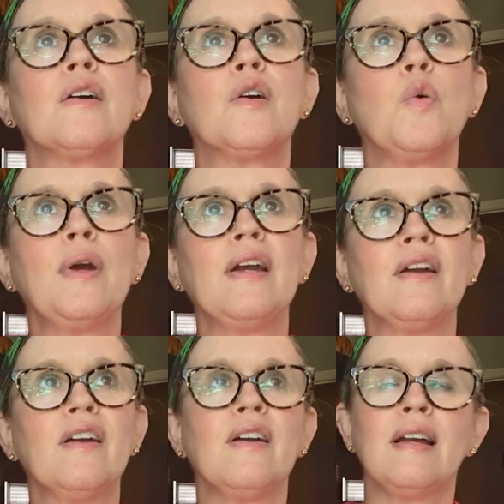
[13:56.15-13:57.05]

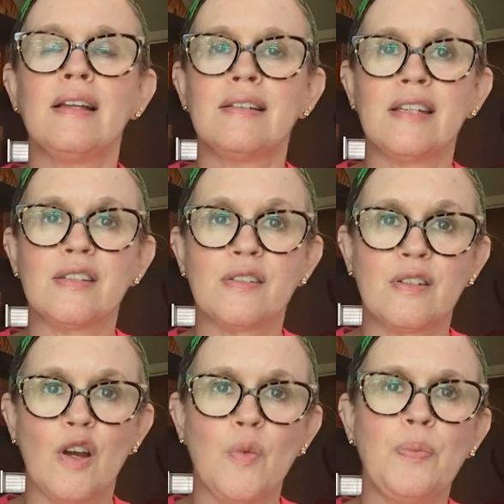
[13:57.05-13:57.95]
queer,
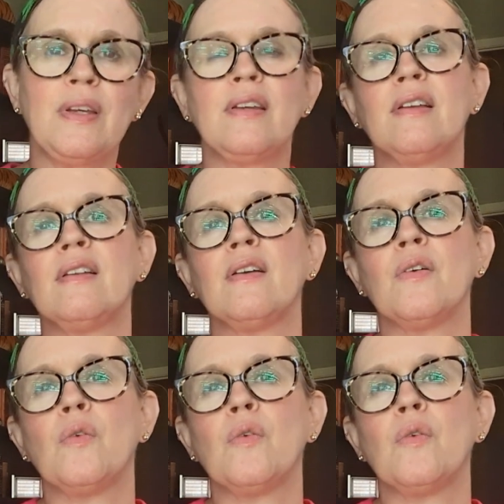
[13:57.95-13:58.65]
dystopian,